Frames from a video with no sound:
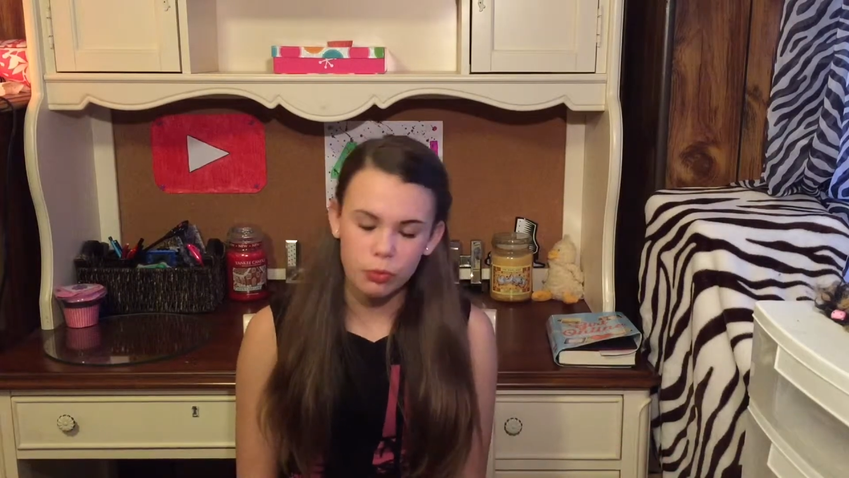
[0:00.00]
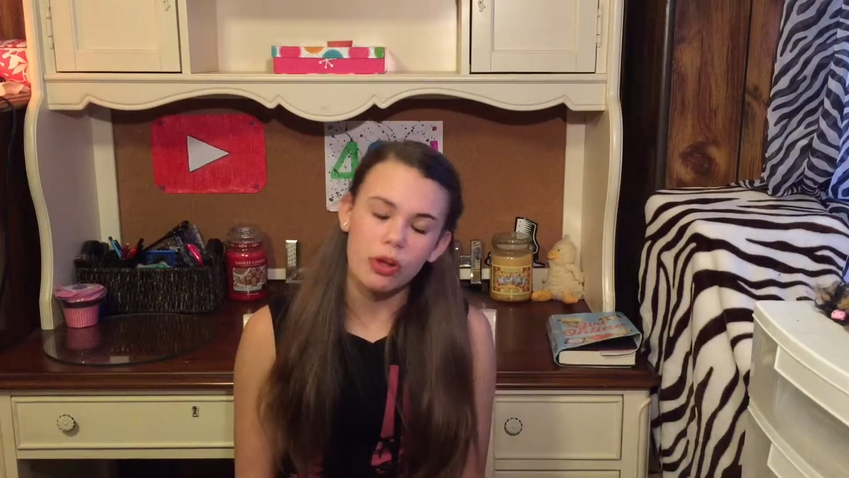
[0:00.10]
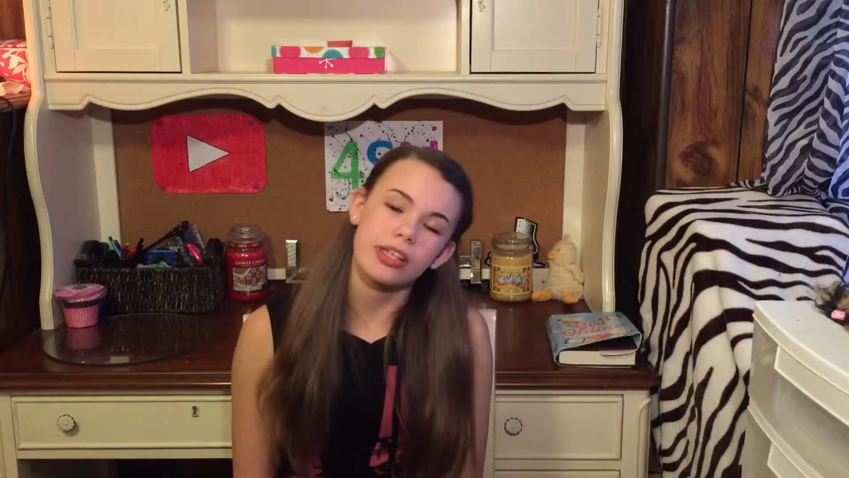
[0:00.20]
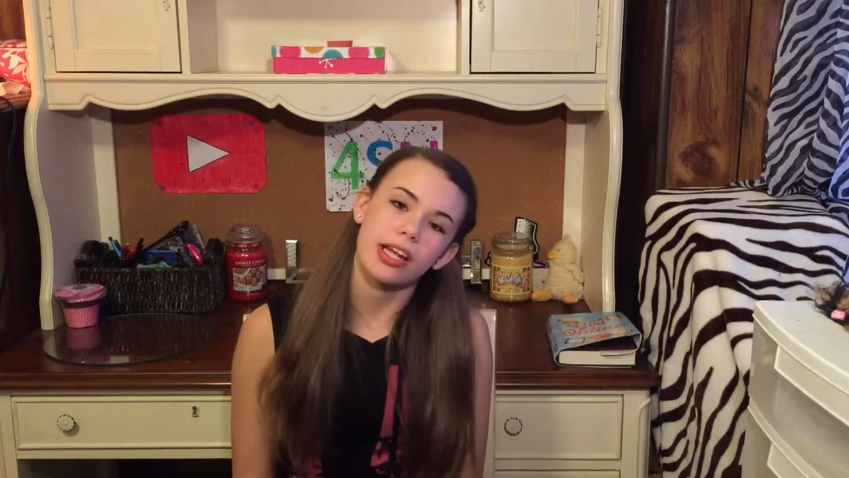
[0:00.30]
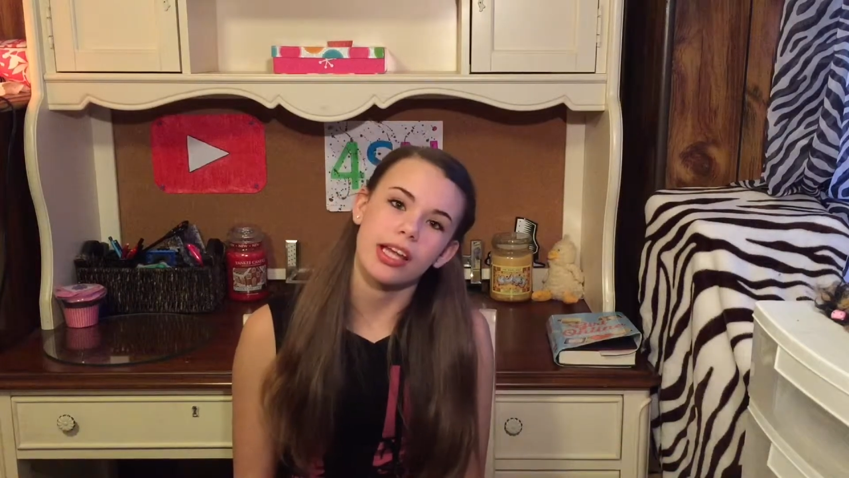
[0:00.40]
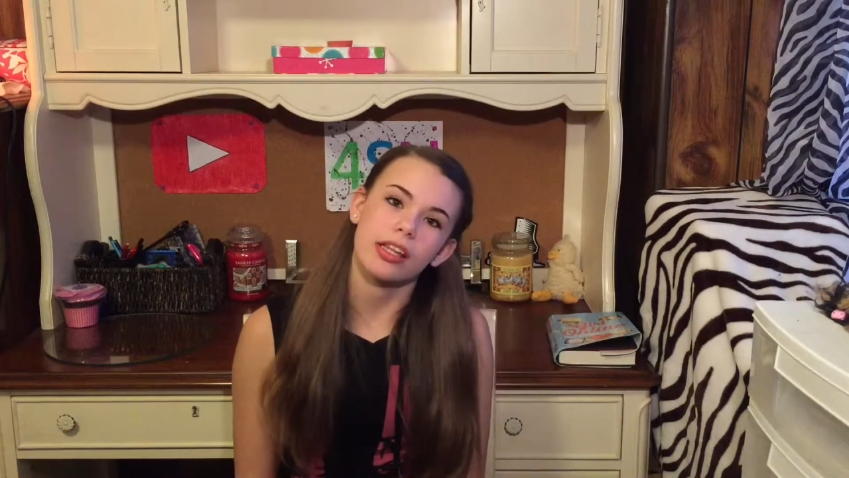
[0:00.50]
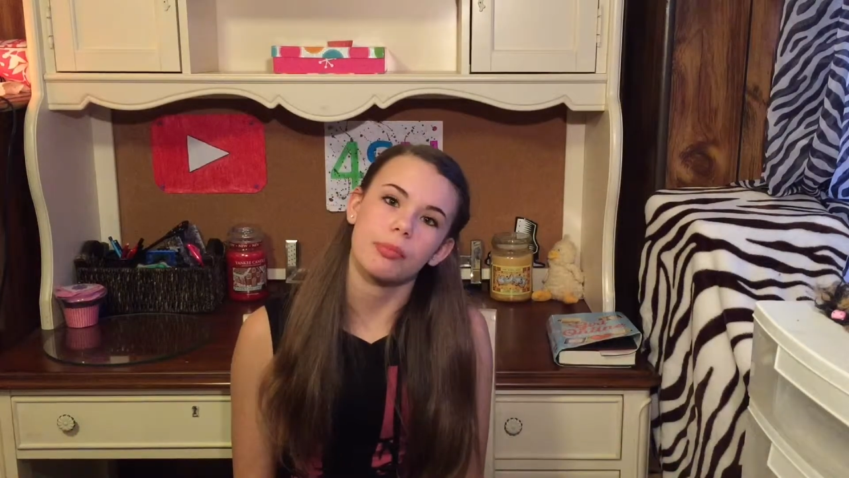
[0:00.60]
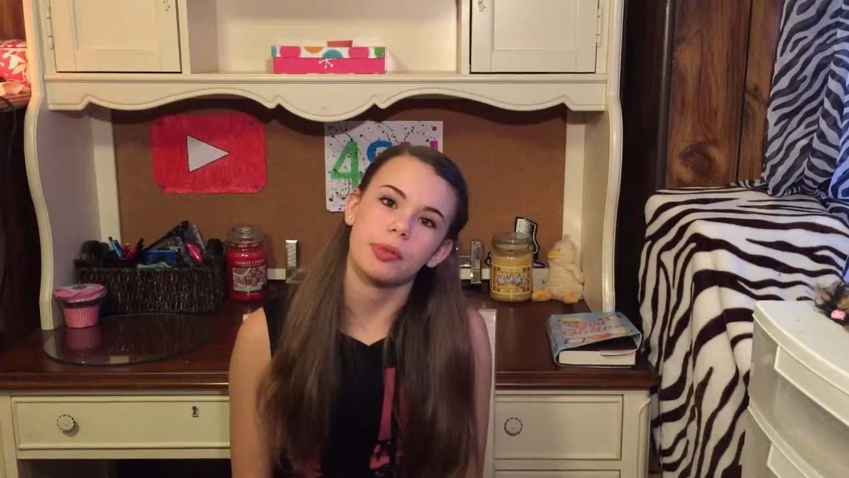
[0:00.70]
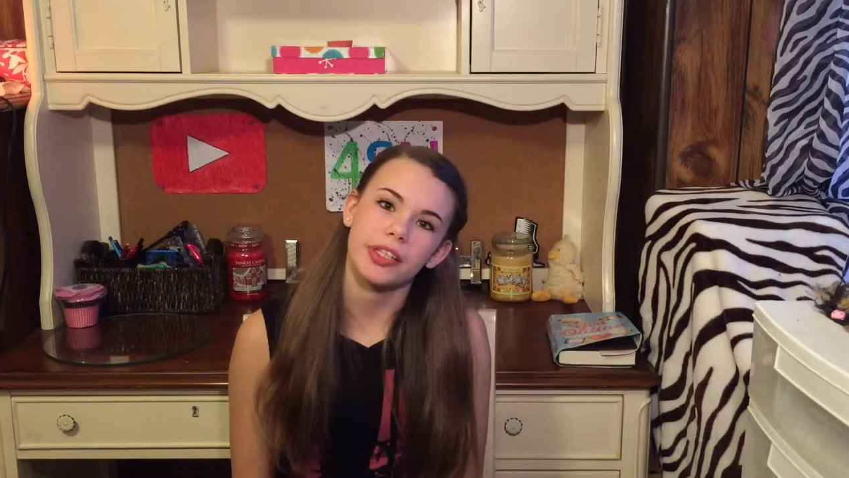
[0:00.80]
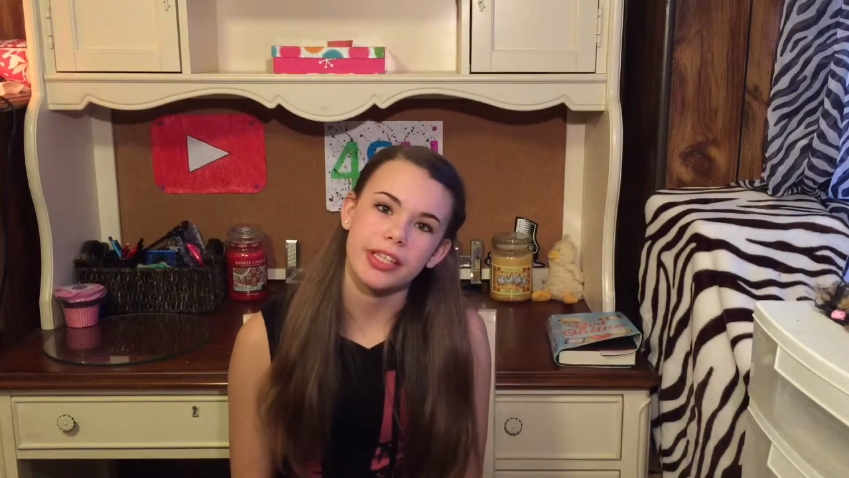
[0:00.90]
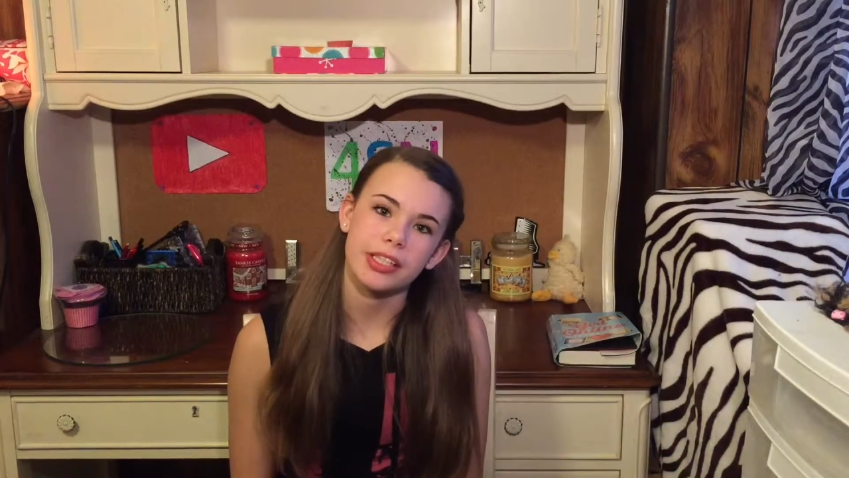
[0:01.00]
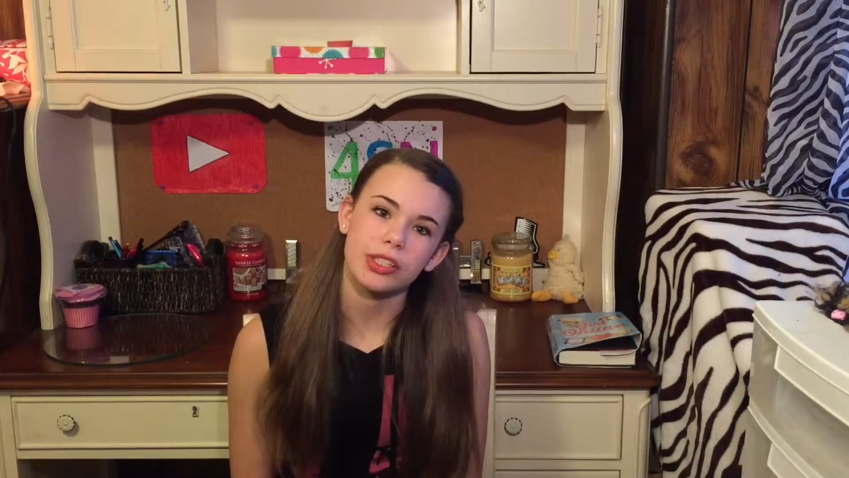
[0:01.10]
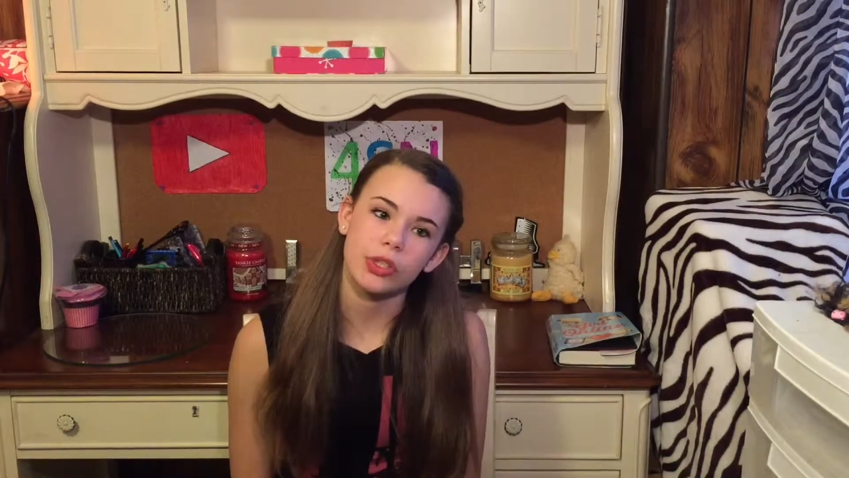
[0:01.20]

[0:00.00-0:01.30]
One day the police